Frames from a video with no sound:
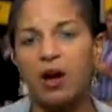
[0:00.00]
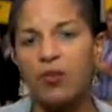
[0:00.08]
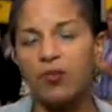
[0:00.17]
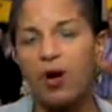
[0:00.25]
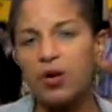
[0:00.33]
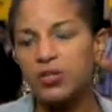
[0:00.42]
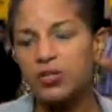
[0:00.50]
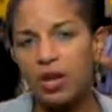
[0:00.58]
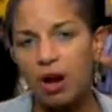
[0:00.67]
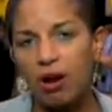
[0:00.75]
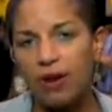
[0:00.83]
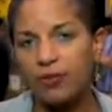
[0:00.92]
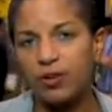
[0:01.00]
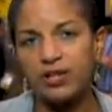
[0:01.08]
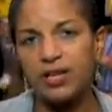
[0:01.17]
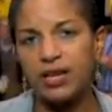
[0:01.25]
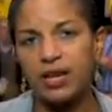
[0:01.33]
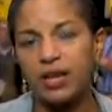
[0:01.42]
focusing our
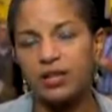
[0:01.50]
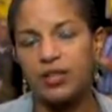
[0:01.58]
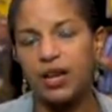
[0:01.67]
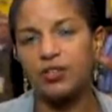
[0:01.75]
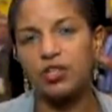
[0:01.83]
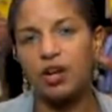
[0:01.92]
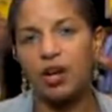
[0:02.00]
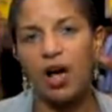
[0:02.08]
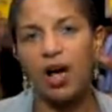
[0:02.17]
effort and attention on